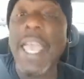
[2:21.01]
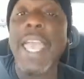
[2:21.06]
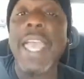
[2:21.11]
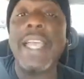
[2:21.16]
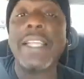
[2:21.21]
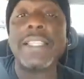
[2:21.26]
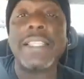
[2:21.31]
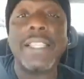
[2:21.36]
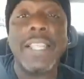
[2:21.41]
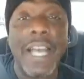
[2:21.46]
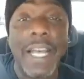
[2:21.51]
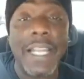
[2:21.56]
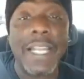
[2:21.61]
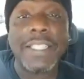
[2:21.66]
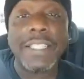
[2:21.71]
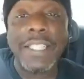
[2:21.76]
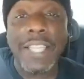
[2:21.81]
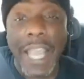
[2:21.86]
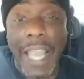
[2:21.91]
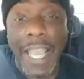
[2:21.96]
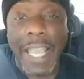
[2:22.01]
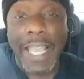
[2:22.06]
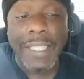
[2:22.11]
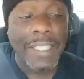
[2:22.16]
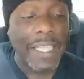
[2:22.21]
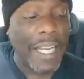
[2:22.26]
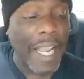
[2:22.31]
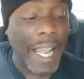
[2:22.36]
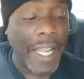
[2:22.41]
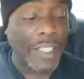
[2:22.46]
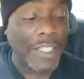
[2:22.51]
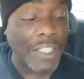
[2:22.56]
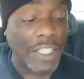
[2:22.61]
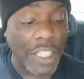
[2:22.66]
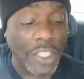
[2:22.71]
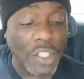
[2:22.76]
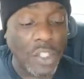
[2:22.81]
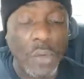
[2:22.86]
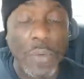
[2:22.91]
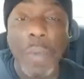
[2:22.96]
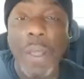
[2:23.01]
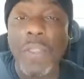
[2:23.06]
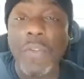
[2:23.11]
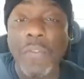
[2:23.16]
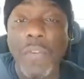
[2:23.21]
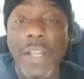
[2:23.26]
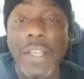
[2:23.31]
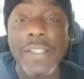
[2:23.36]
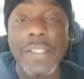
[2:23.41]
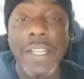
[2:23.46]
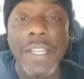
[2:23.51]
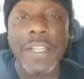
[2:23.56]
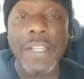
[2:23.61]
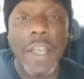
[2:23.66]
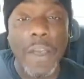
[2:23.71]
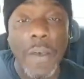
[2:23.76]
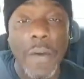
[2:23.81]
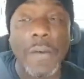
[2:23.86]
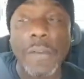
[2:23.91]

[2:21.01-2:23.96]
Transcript: It's gonna change and ain't shit you motherfuckers could do.